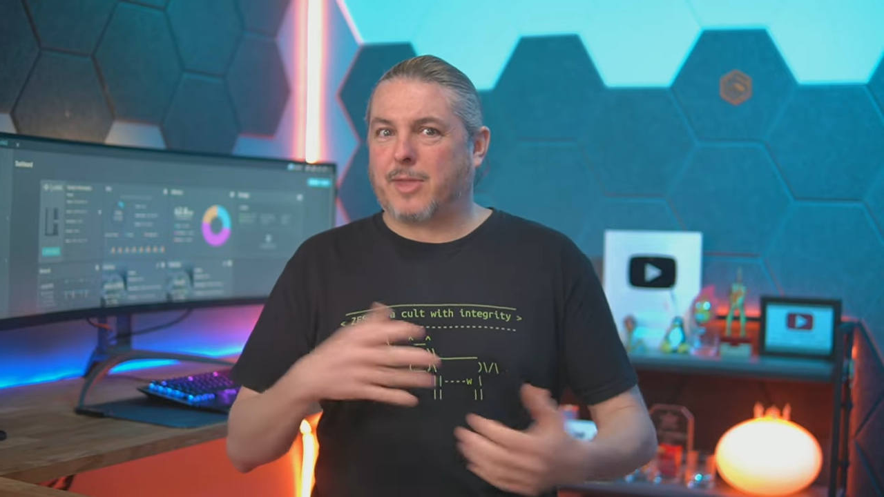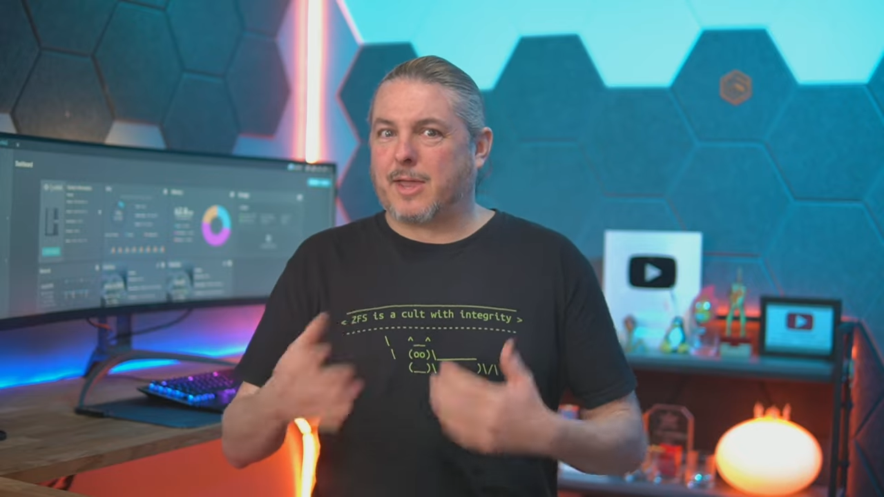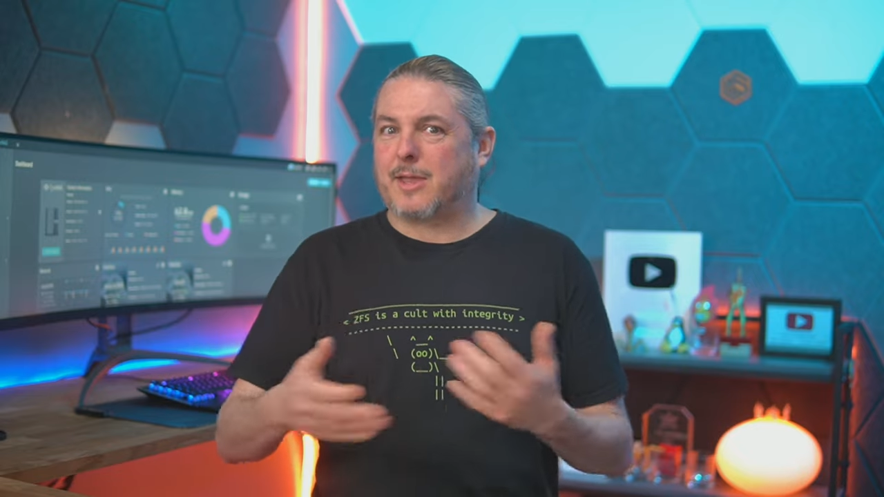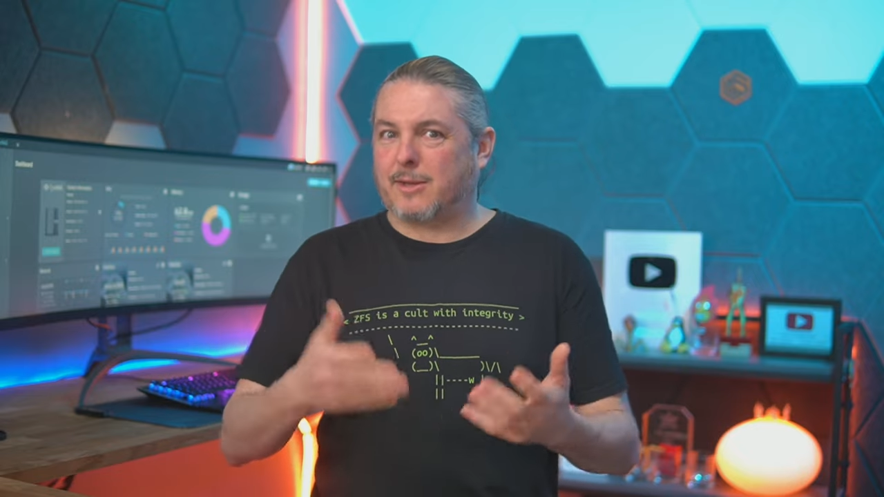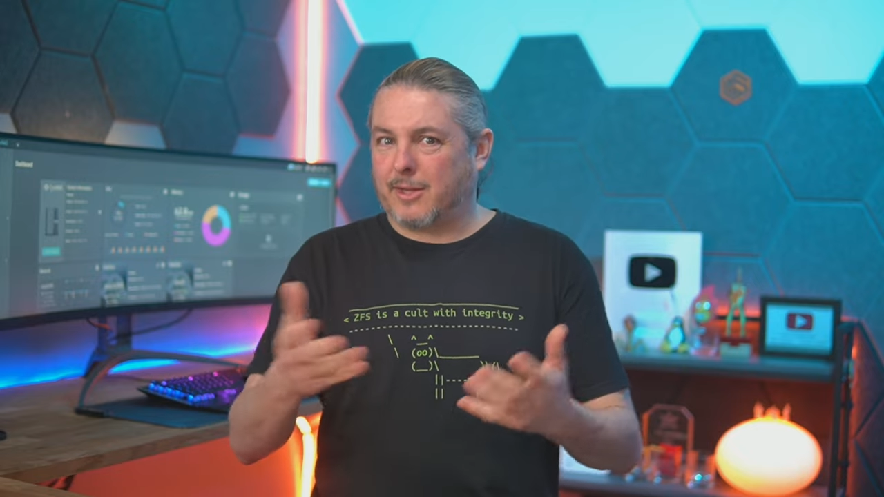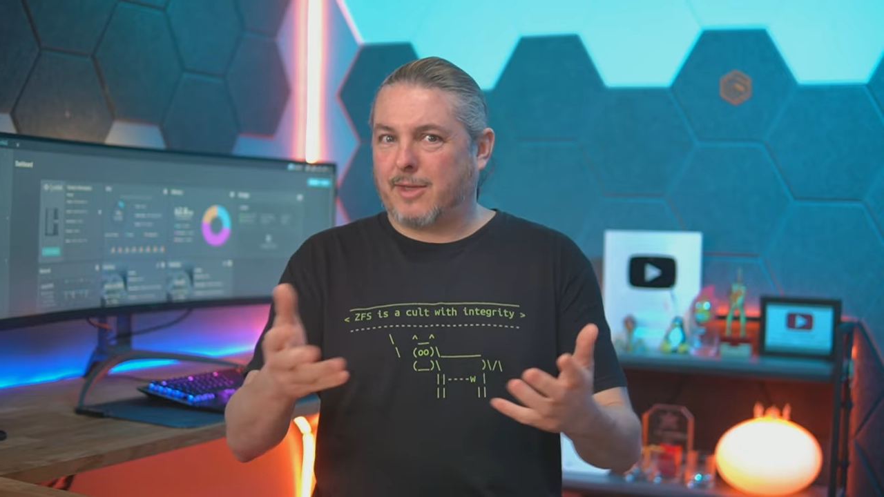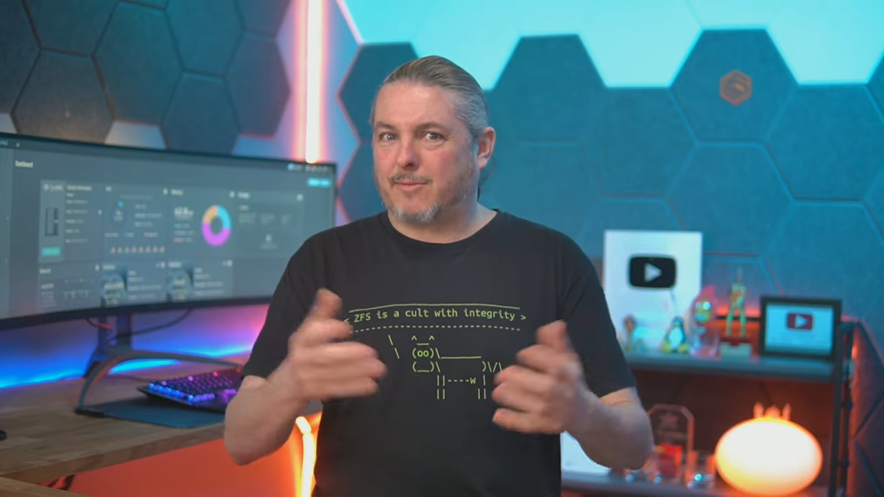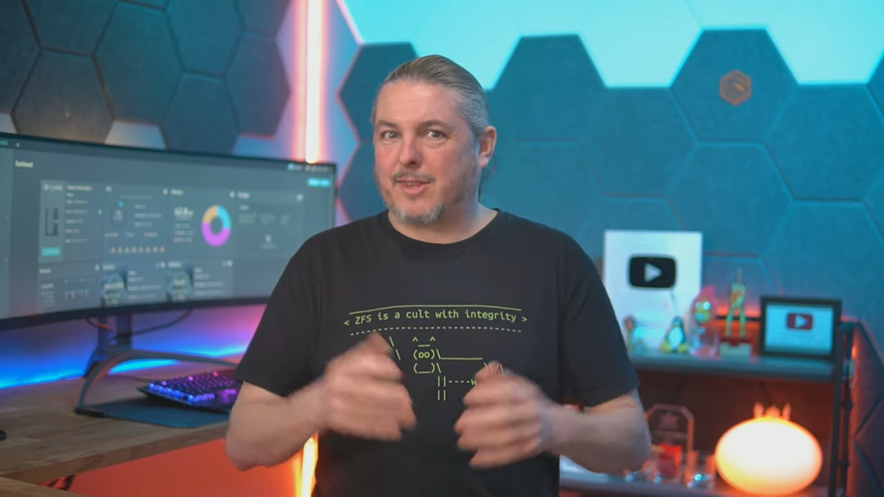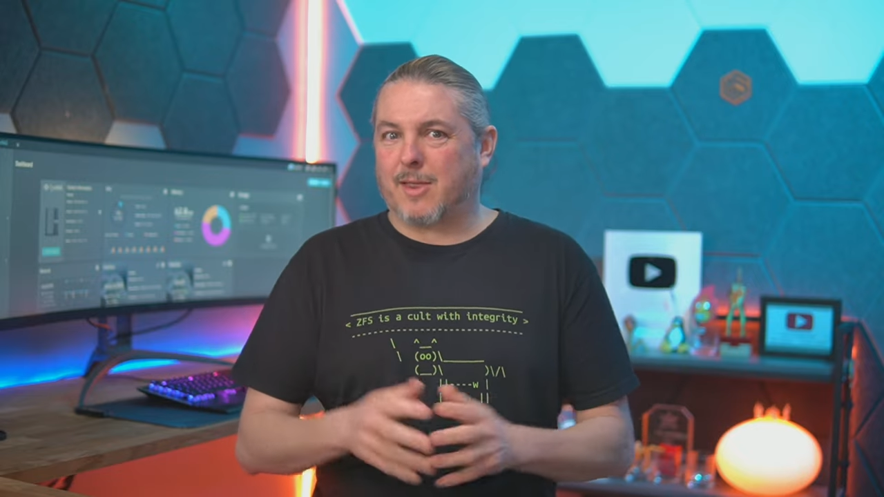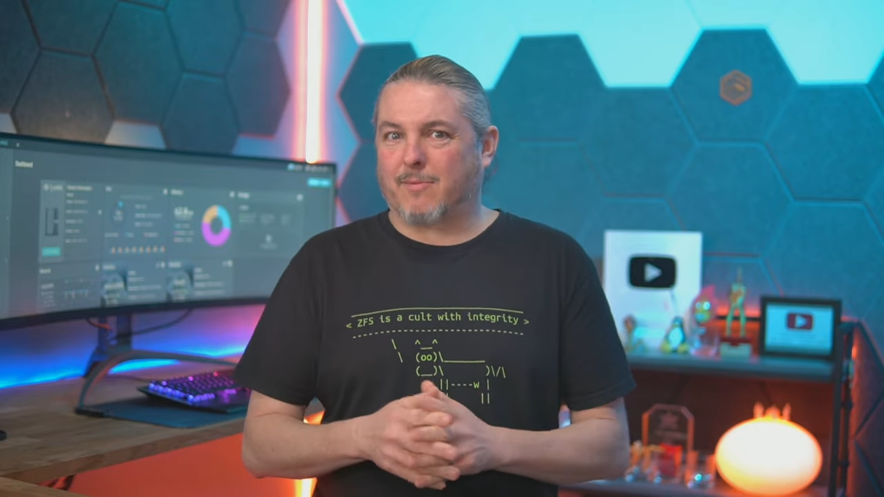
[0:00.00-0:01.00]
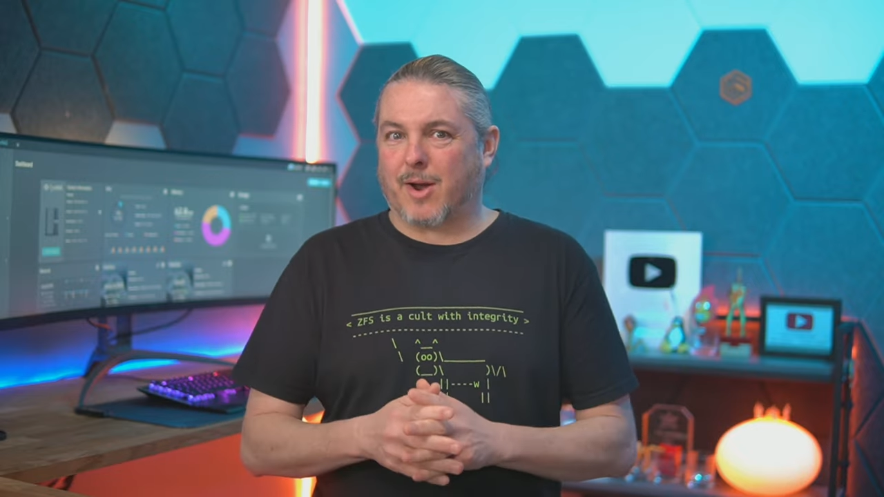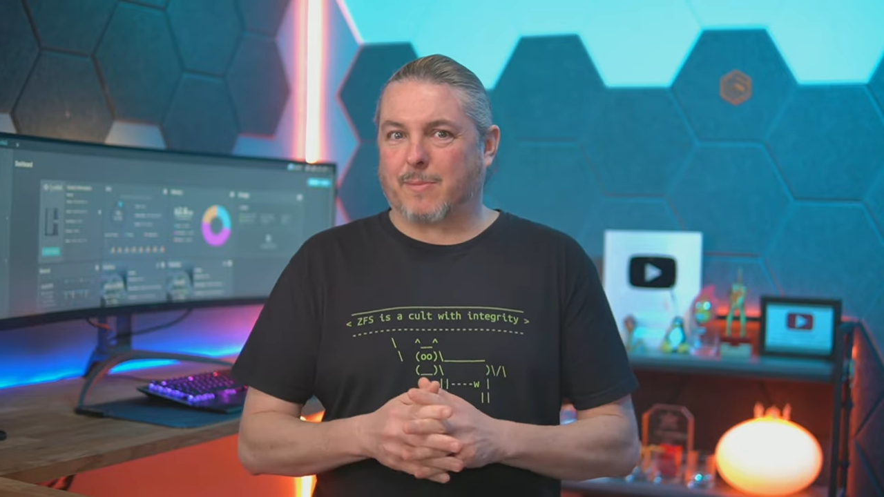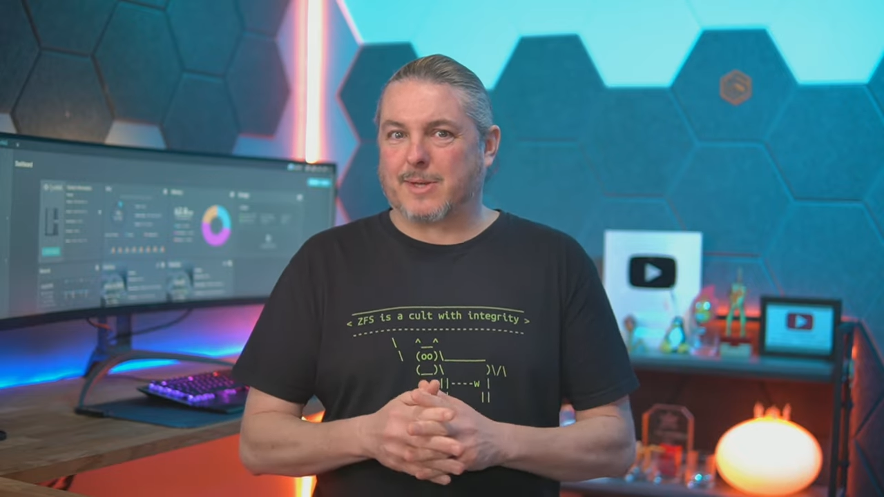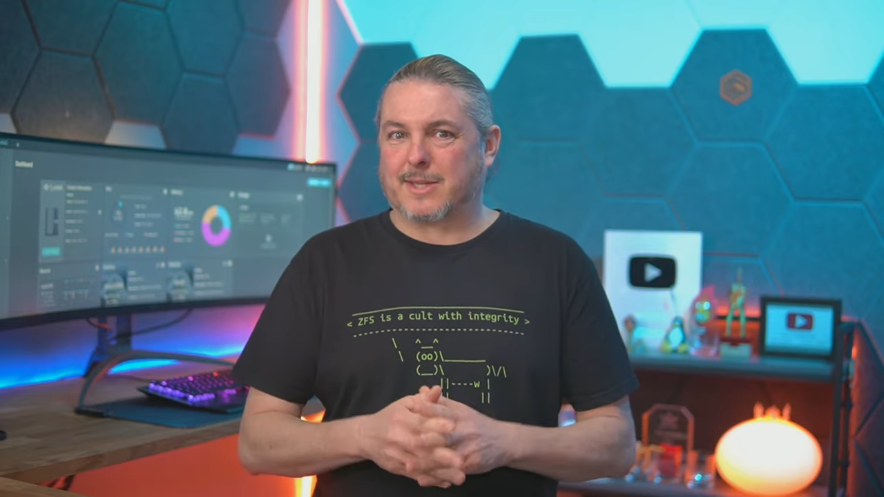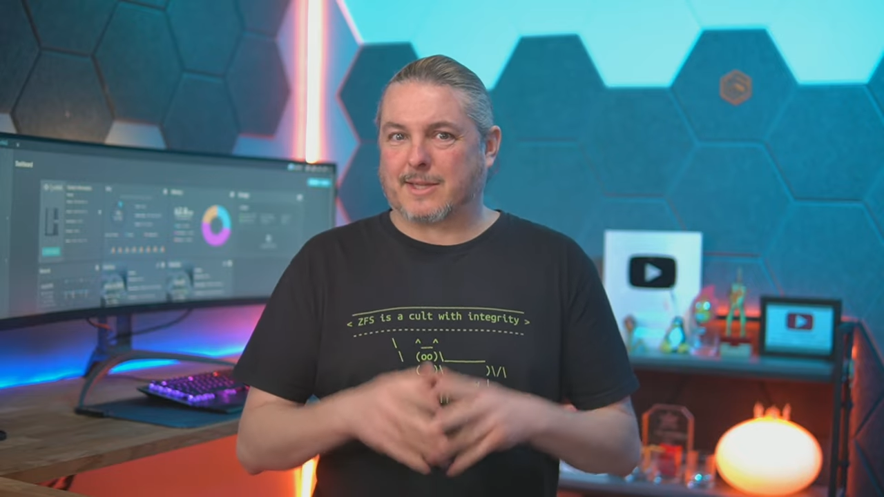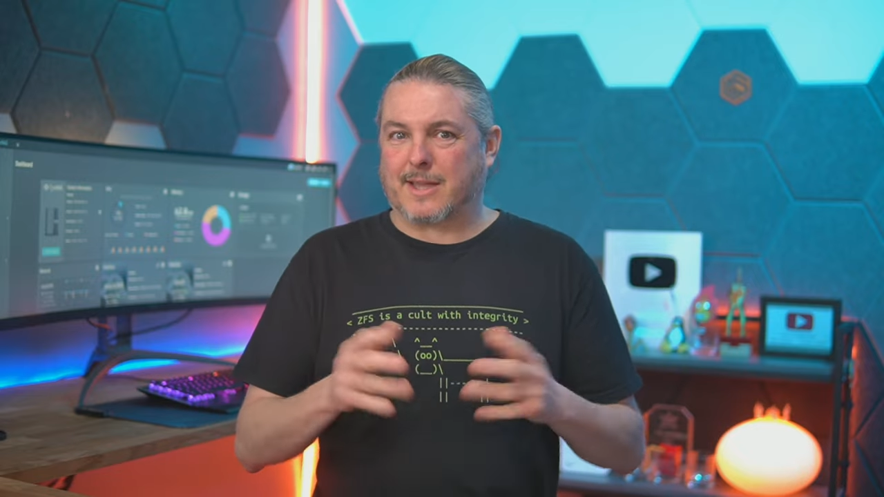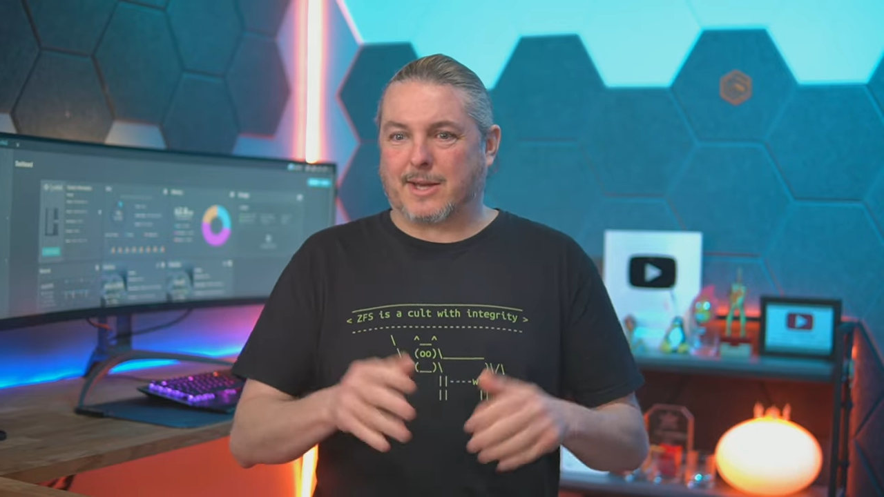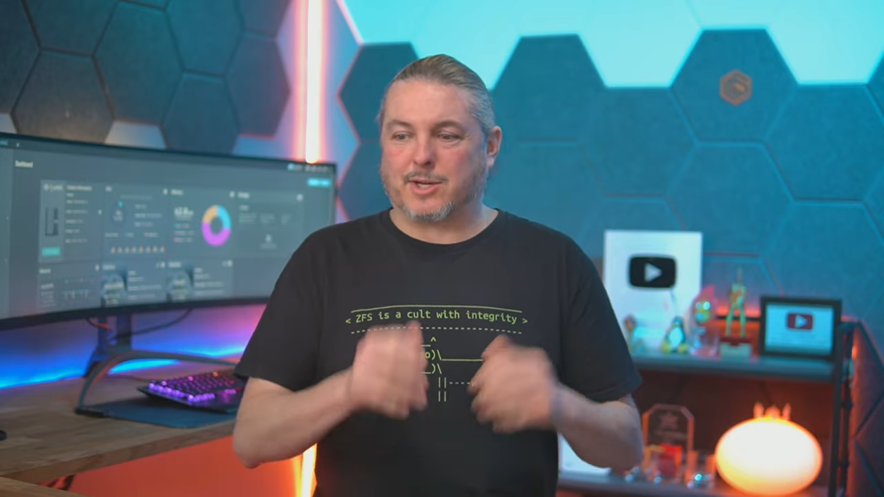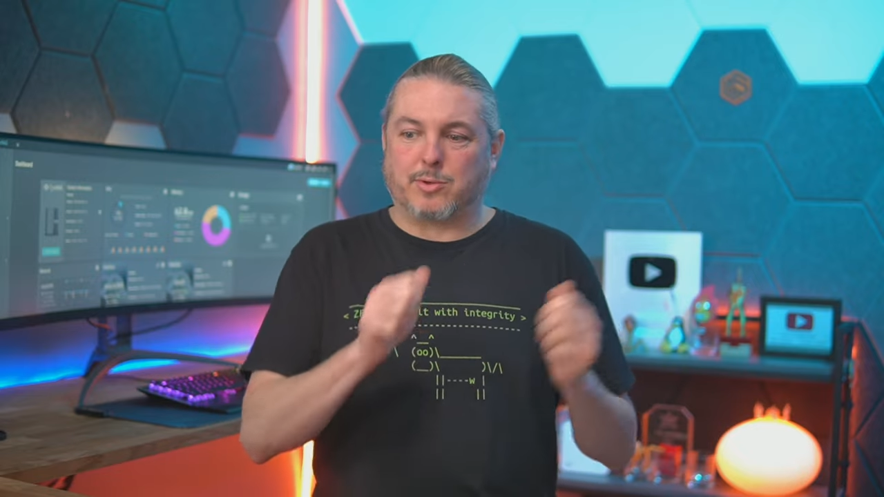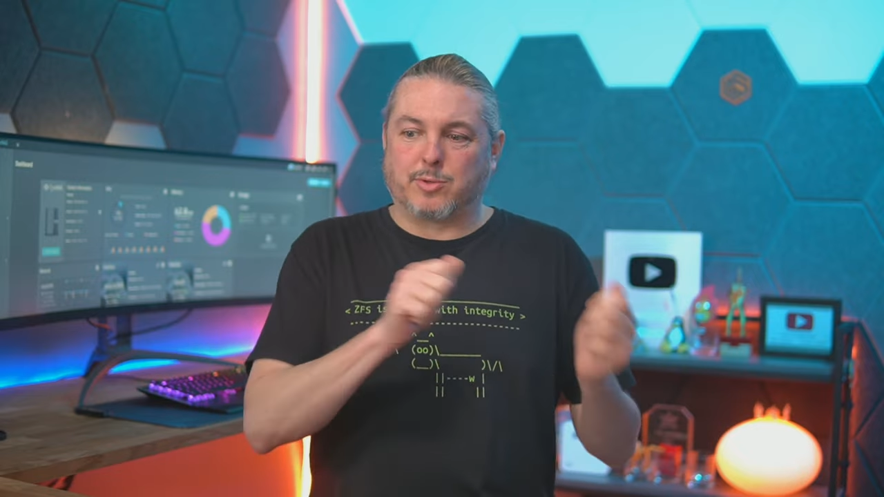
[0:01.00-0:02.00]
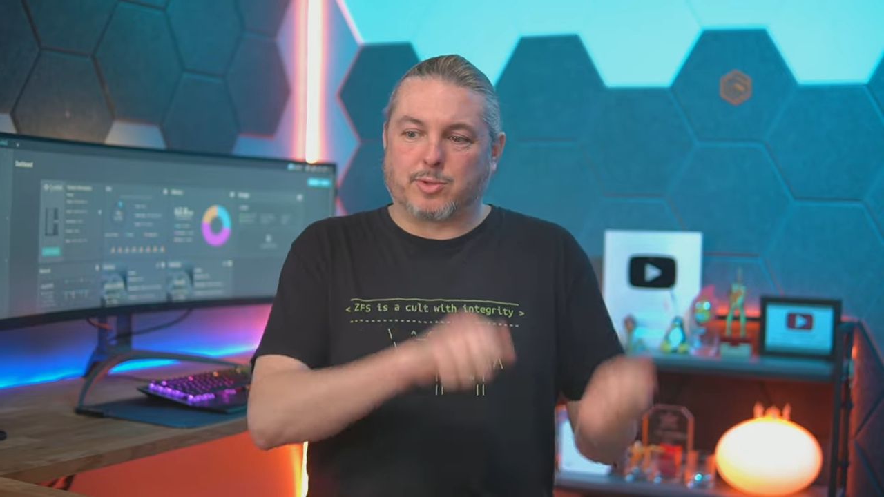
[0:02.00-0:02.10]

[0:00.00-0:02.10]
they can live in the environments as I do,